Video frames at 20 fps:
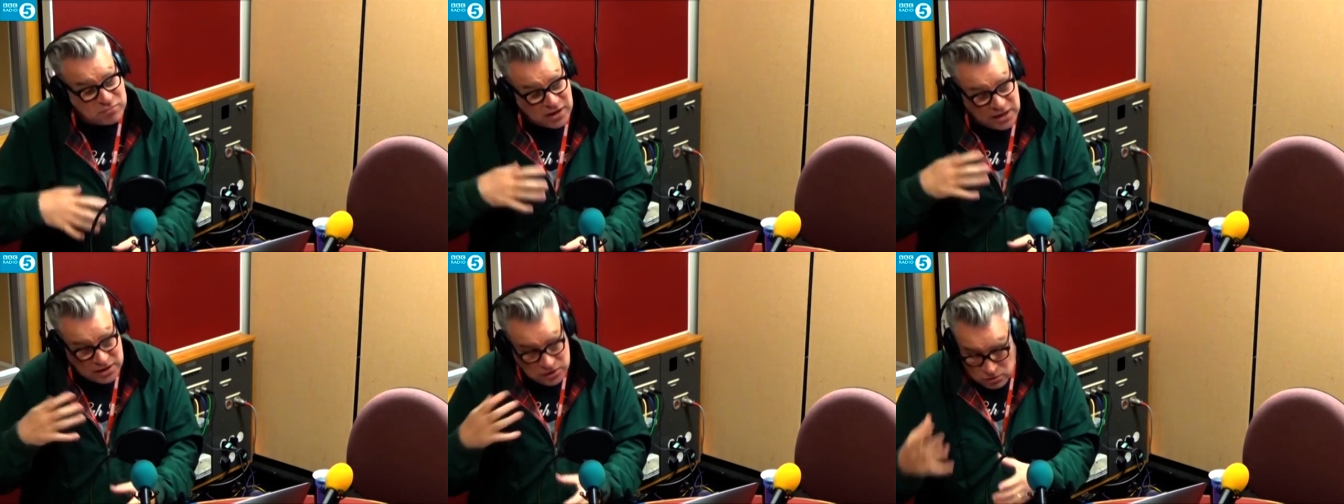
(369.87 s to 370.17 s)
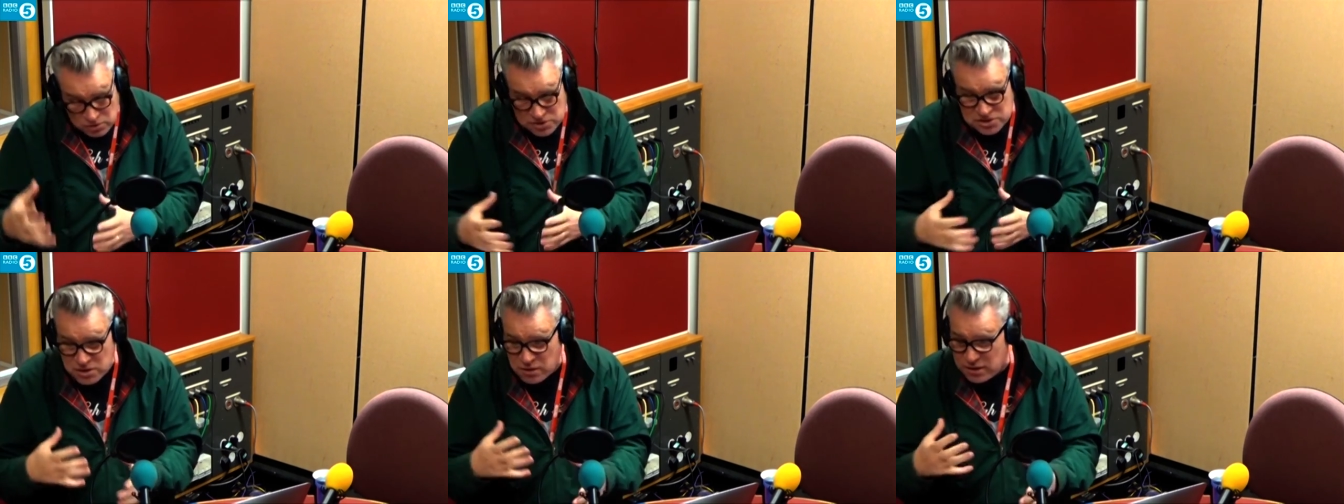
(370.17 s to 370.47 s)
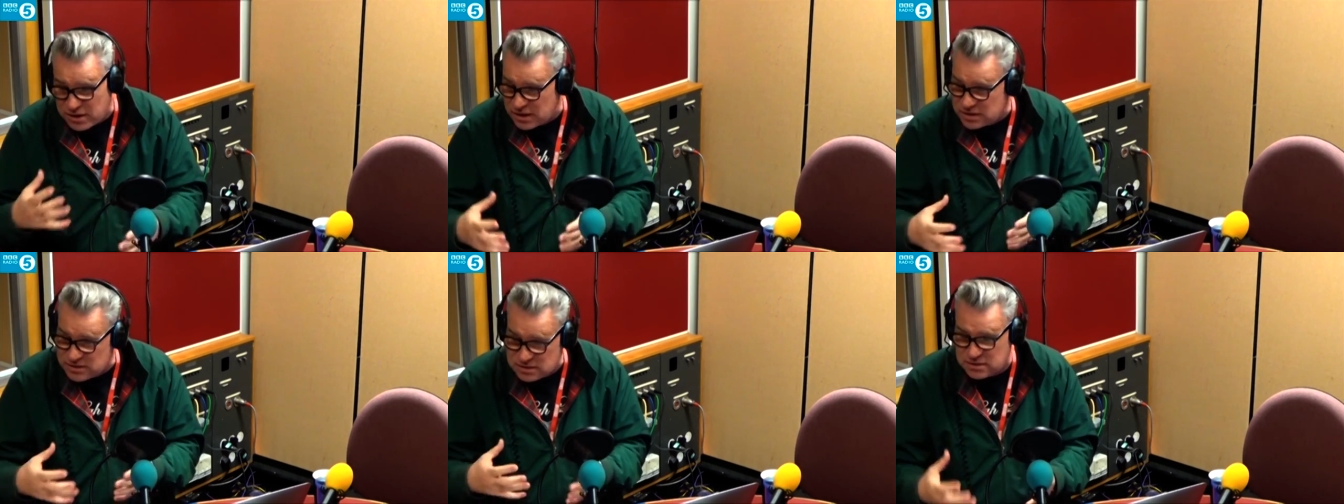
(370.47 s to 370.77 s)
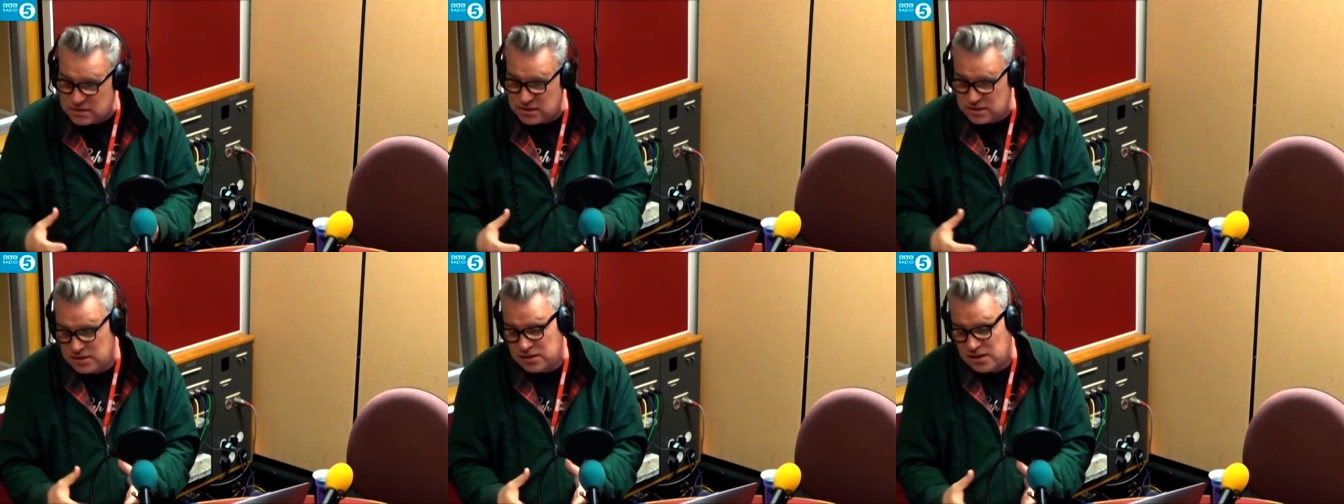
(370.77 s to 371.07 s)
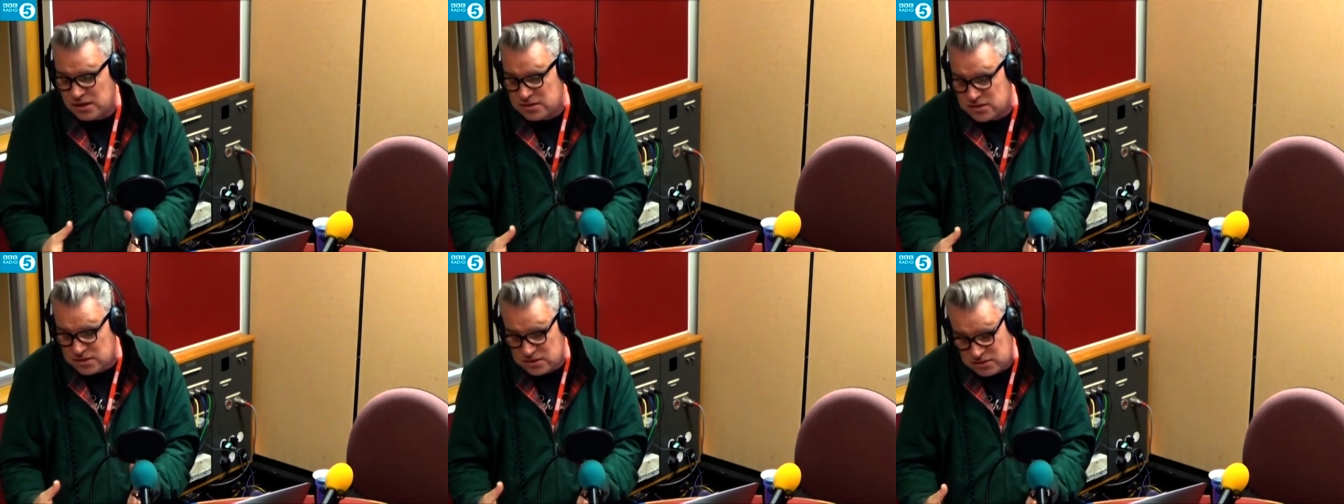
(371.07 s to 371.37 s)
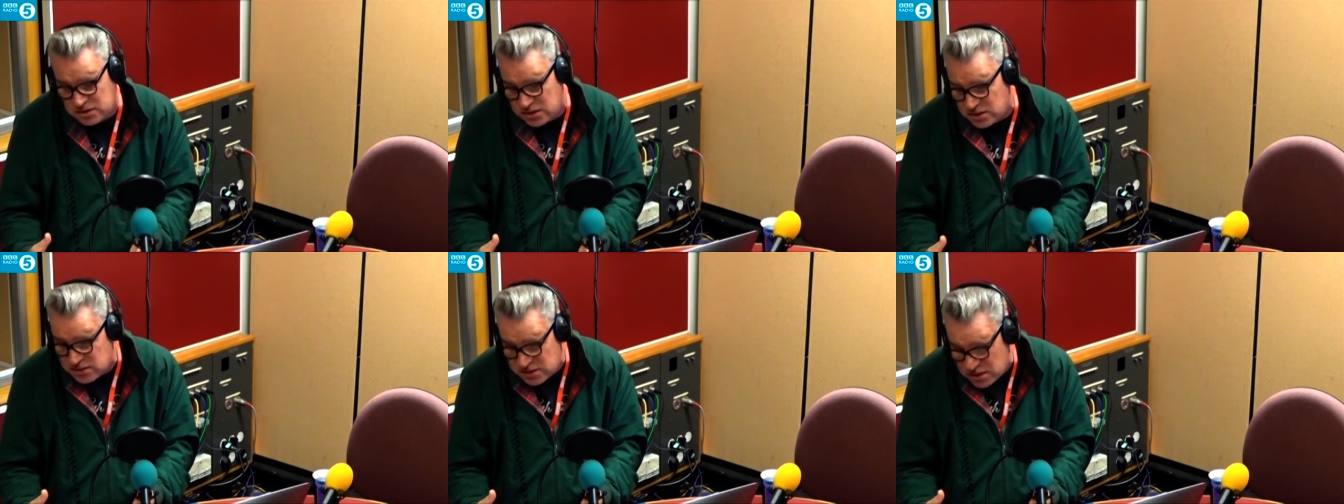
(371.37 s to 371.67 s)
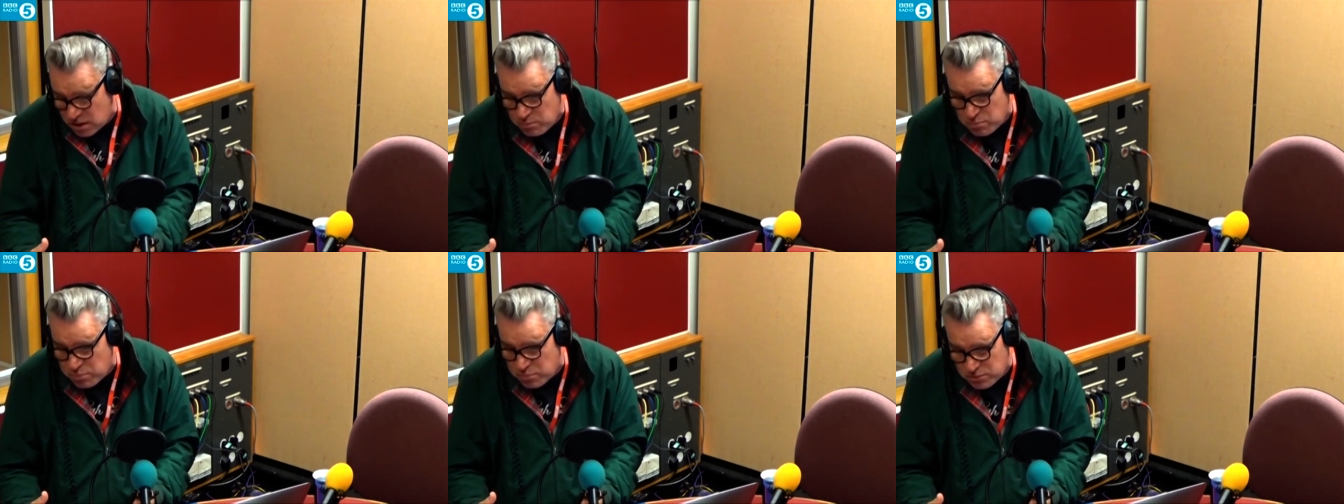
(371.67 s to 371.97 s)
It also it, it is a
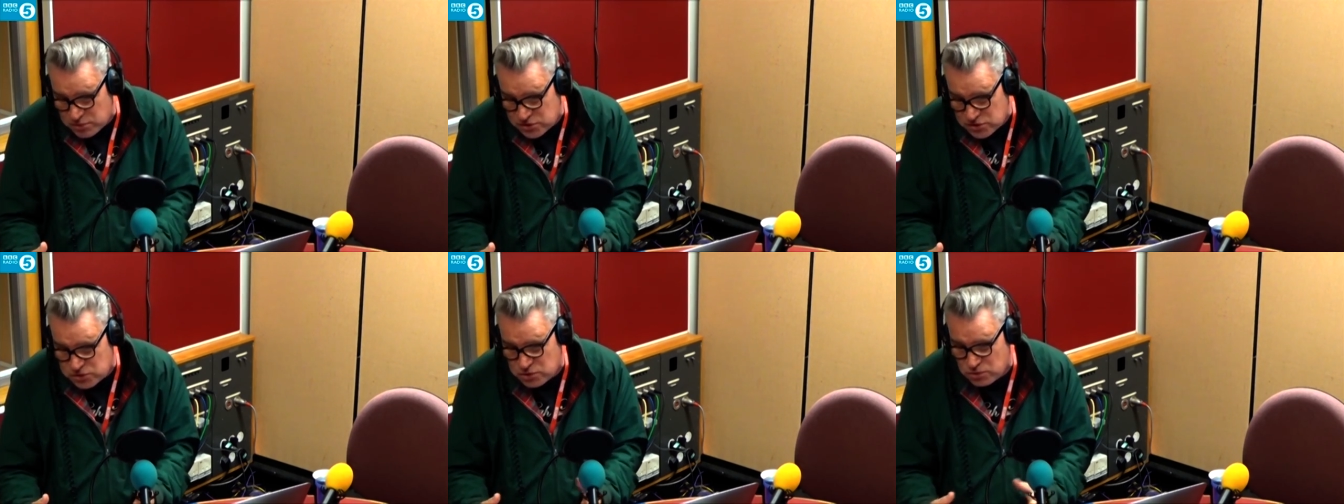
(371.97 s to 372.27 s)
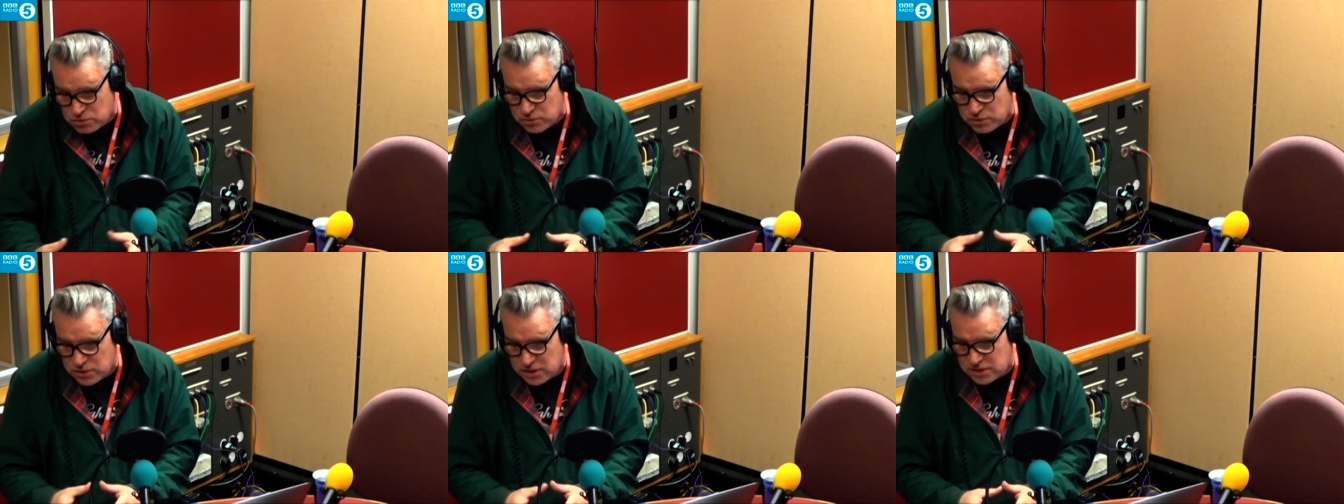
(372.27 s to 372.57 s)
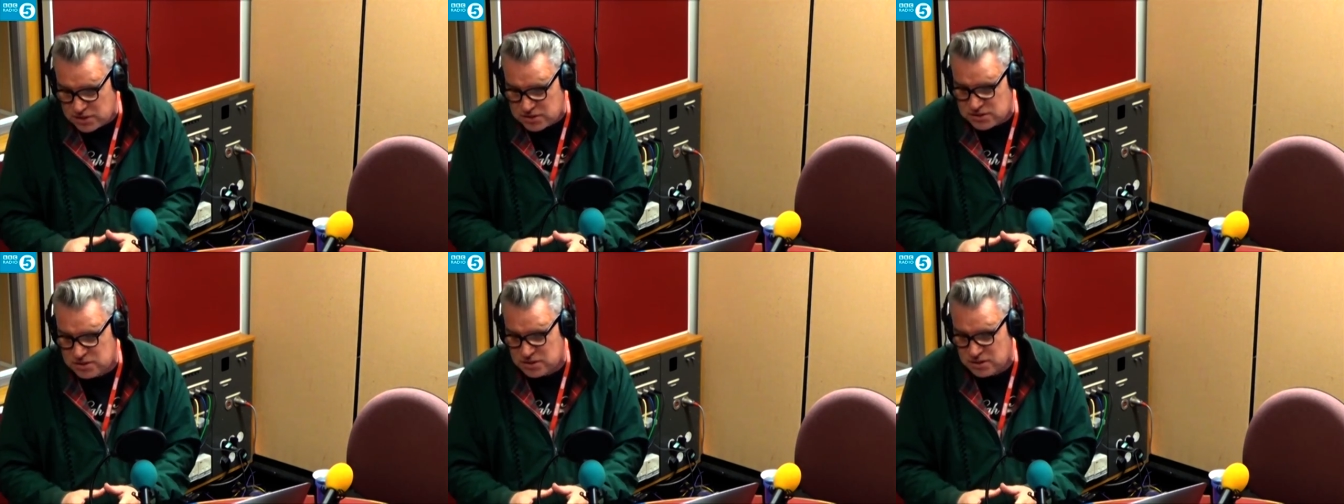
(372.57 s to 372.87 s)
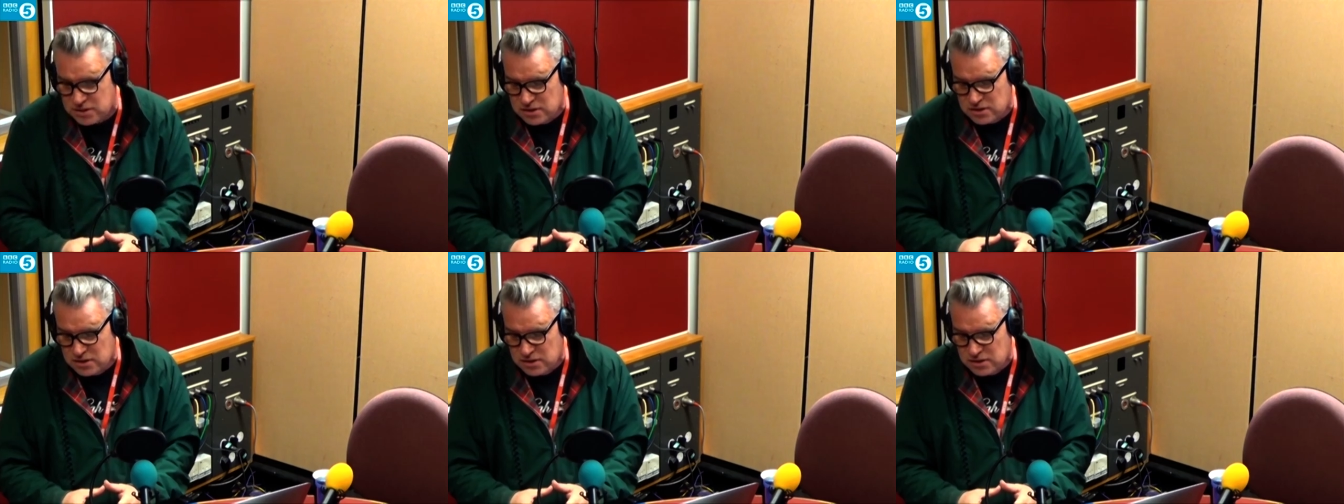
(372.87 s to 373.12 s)
contemporary story. It's a